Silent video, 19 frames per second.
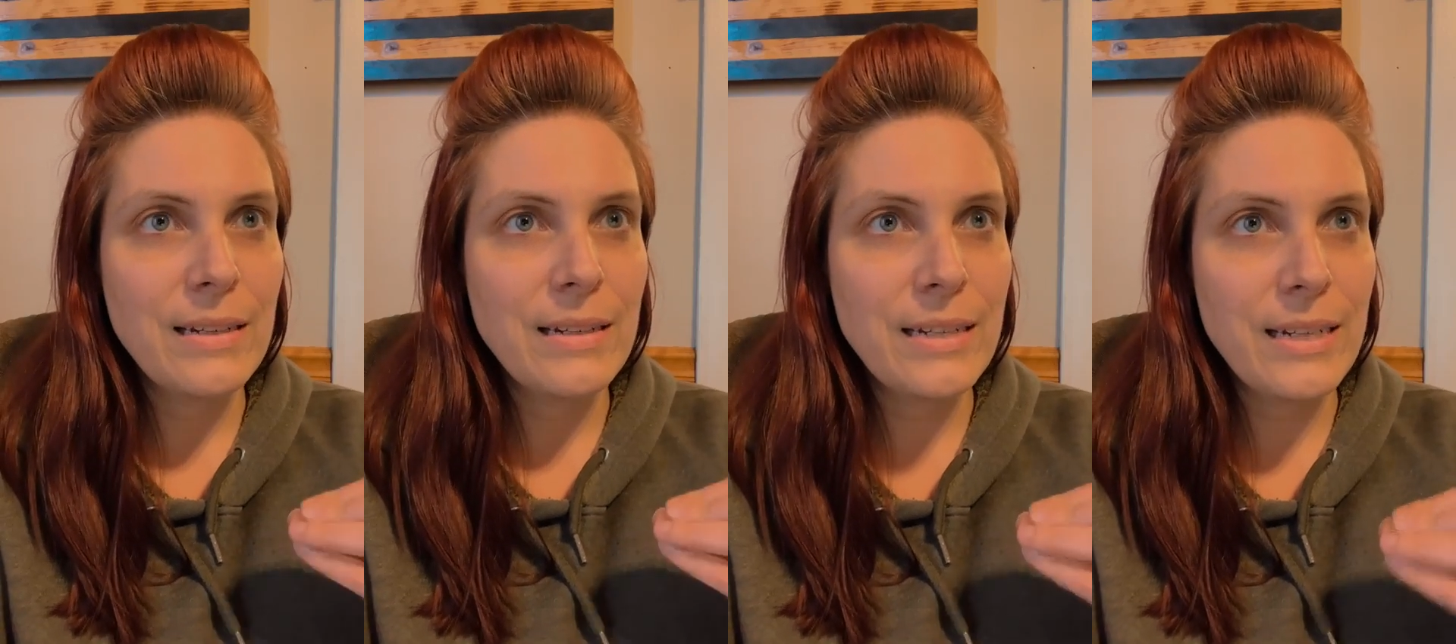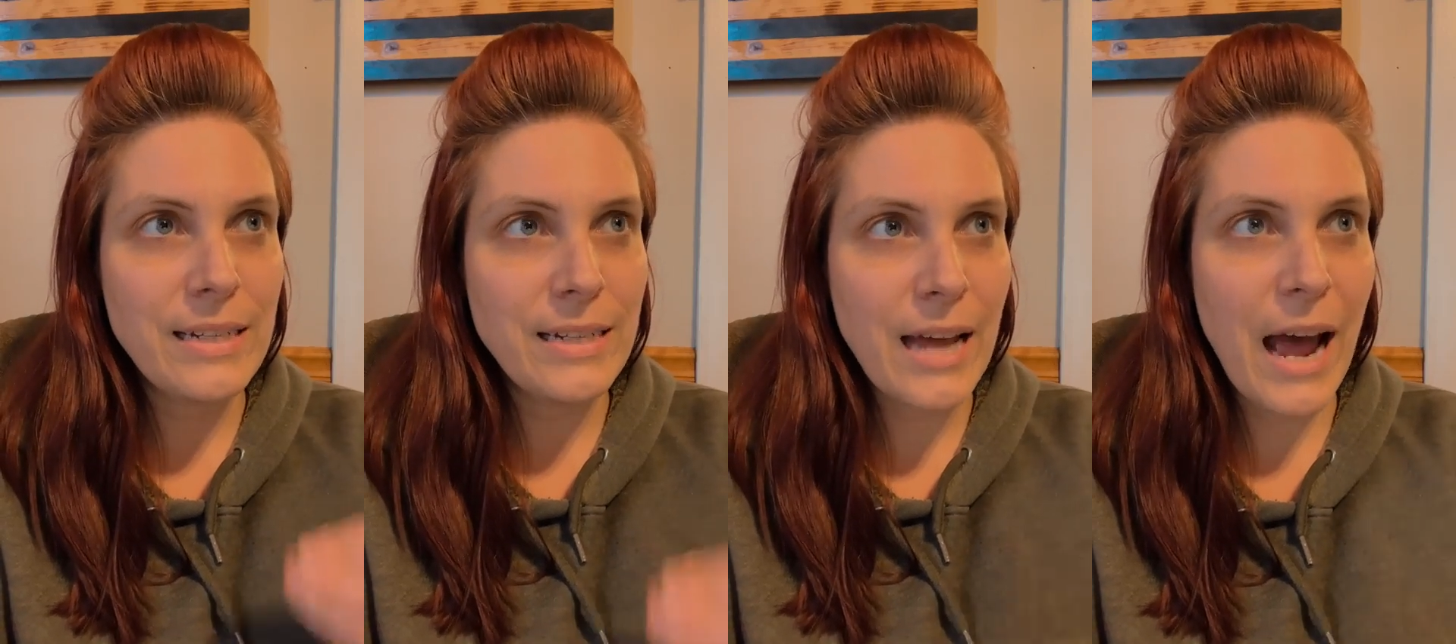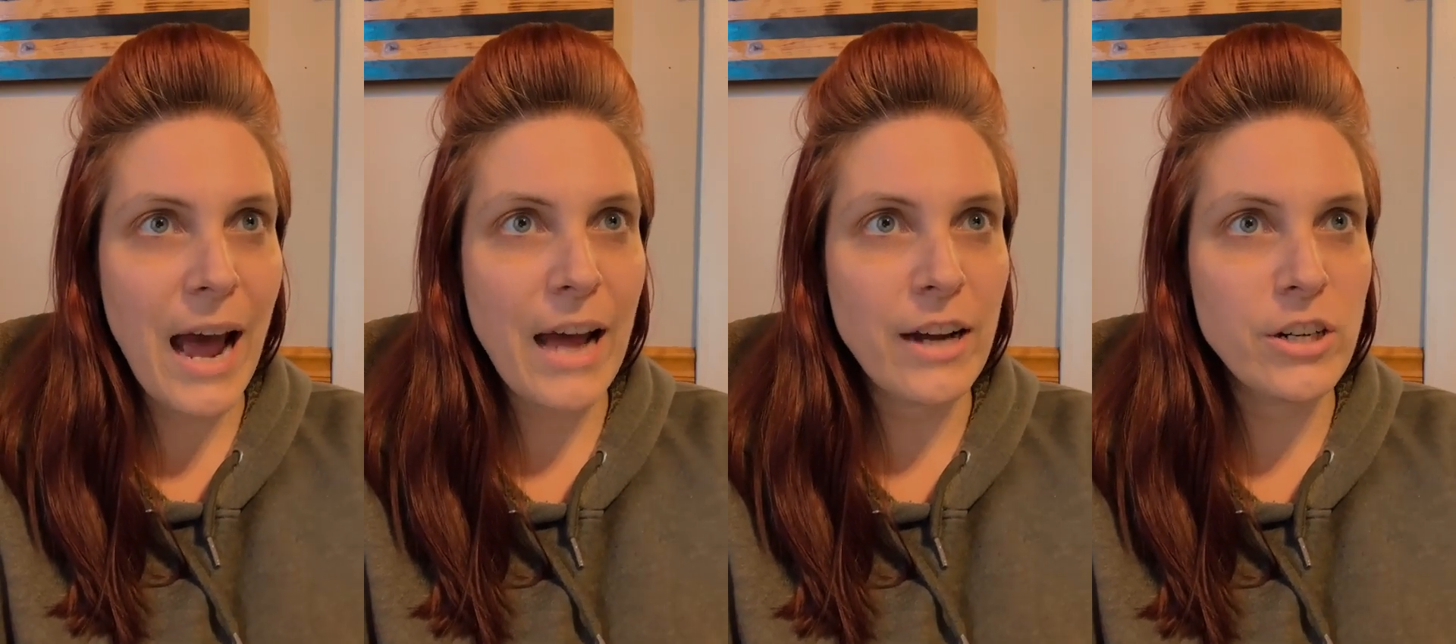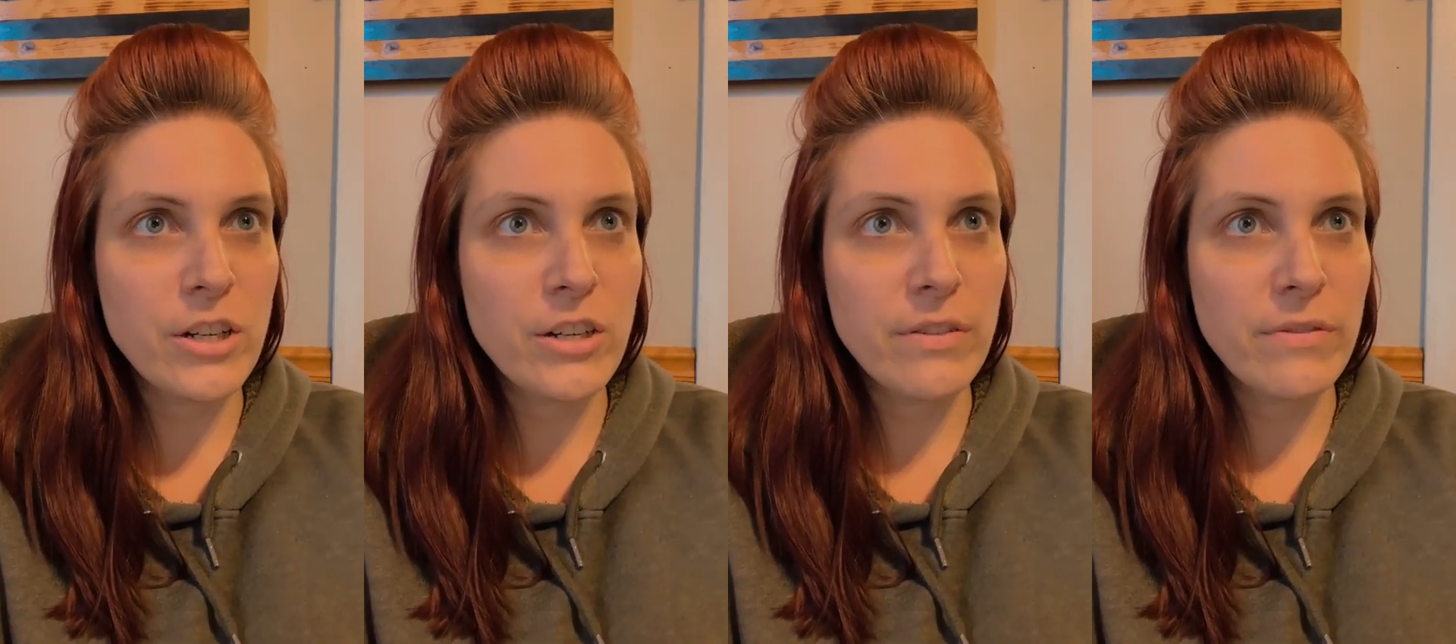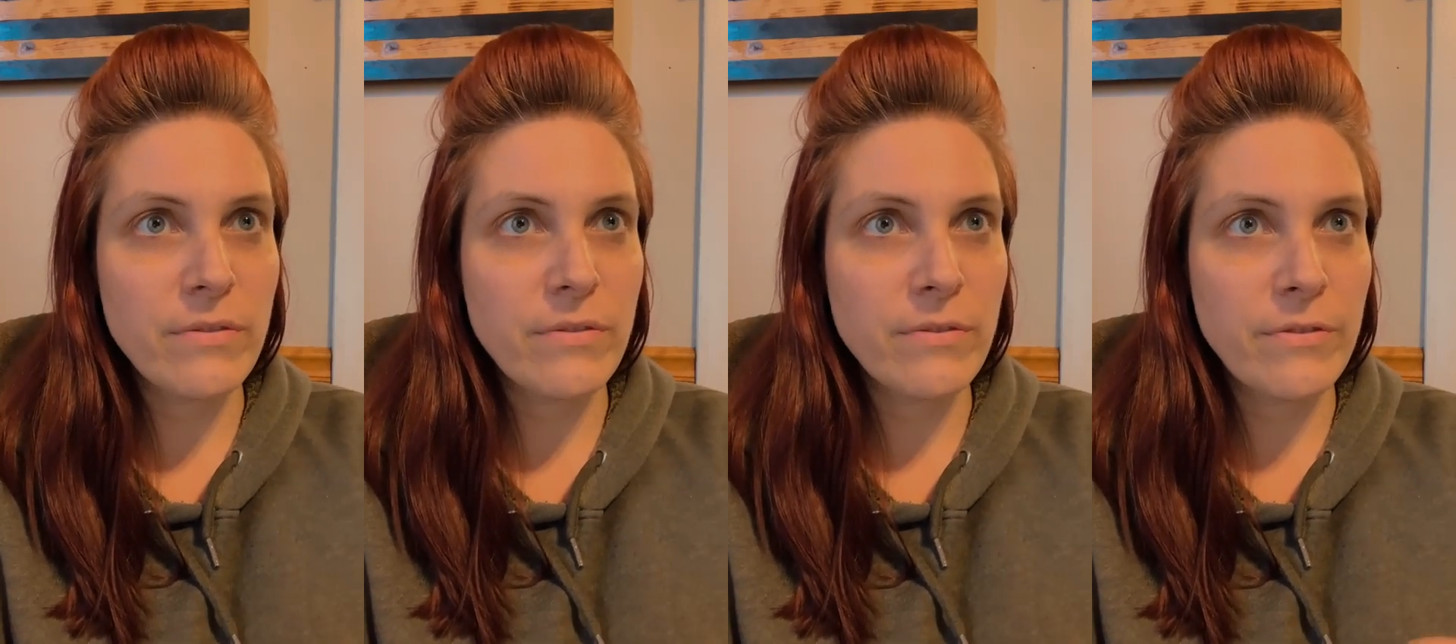
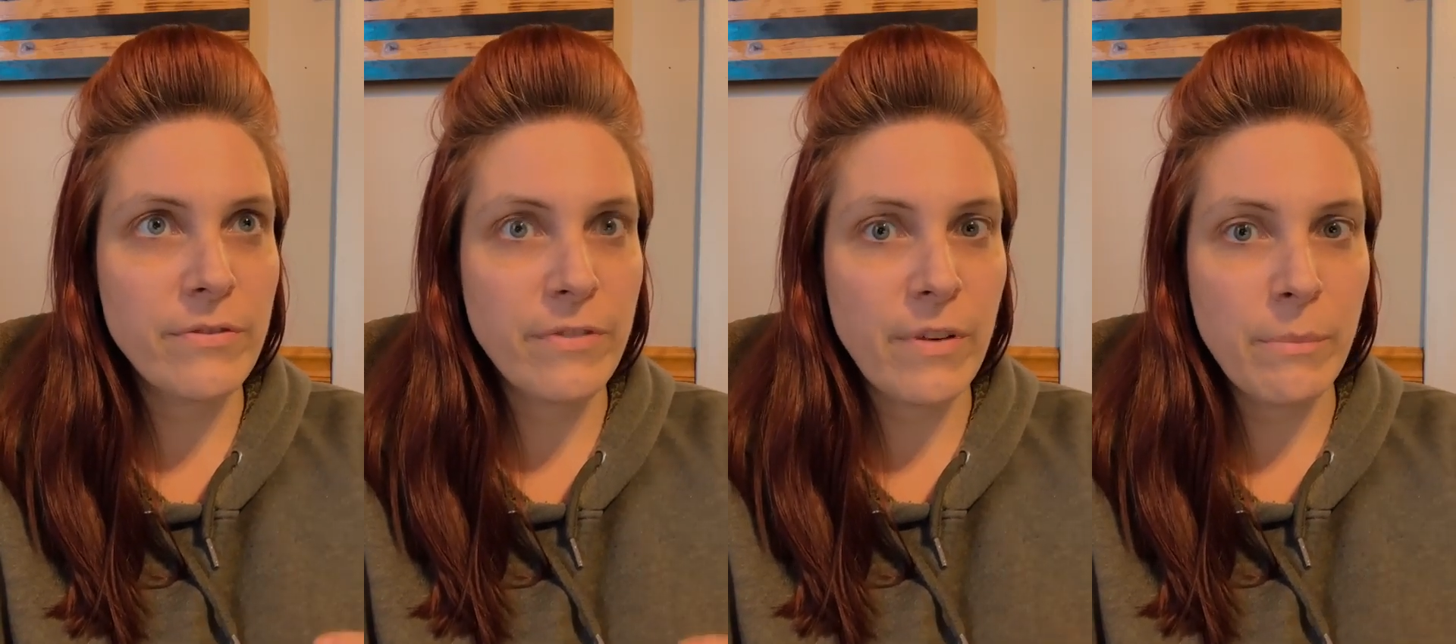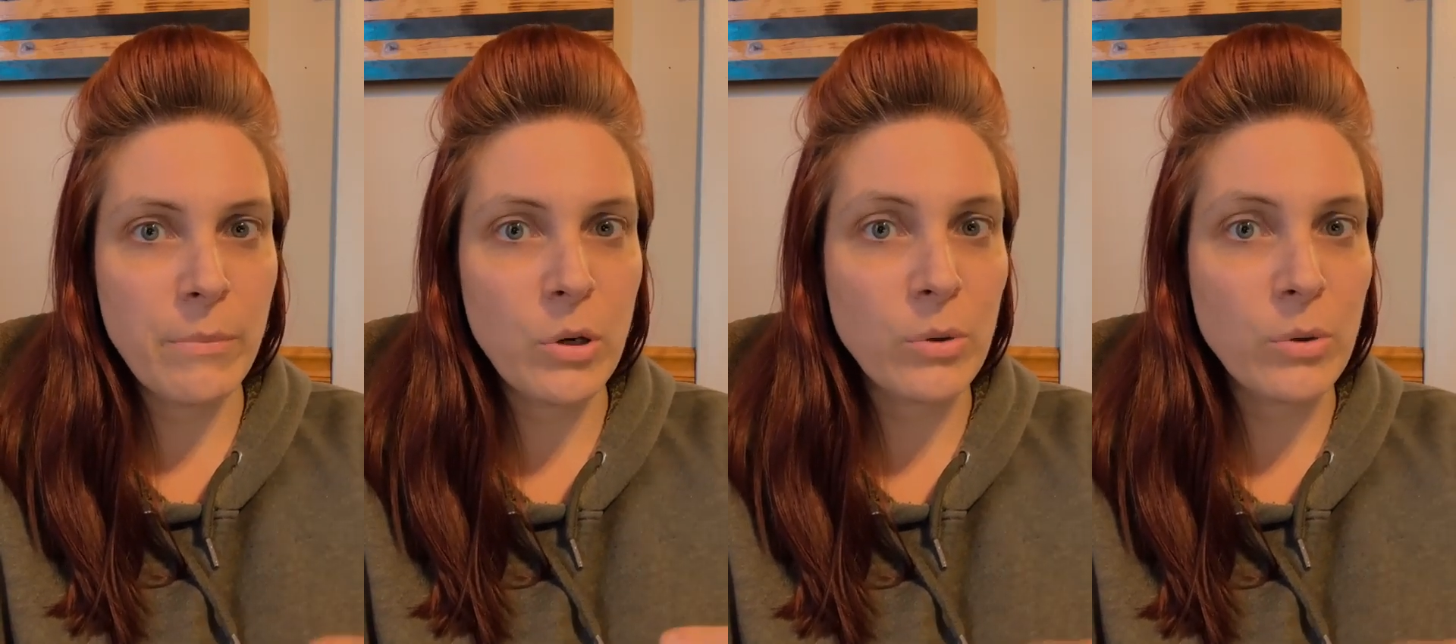detached from